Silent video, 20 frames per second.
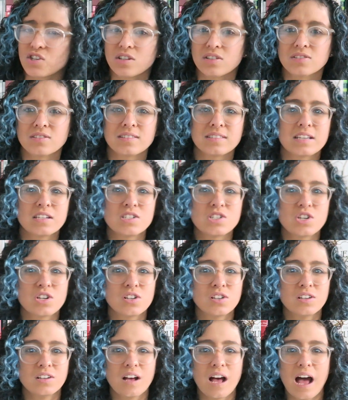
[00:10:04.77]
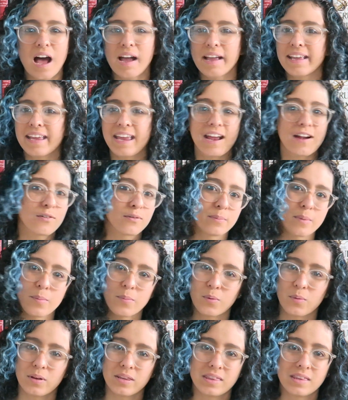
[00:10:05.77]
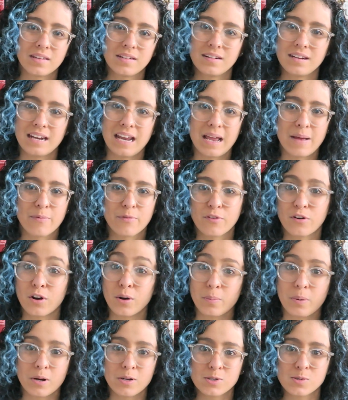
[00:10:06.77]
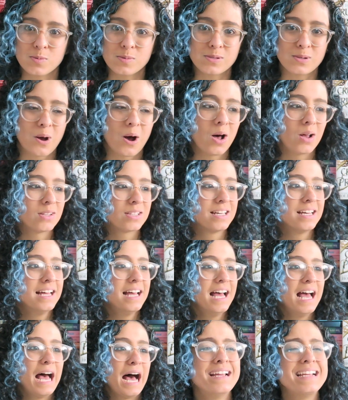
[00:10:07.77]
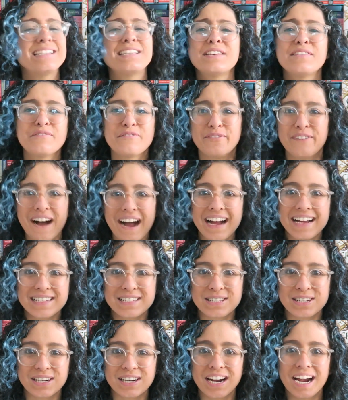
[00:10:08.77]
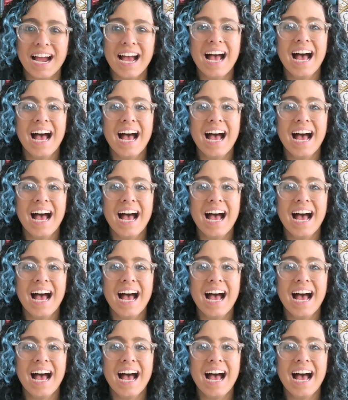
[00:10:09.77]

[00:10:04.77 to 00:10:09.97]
sentinel? I can't remember what the name for her post was called. His advisor.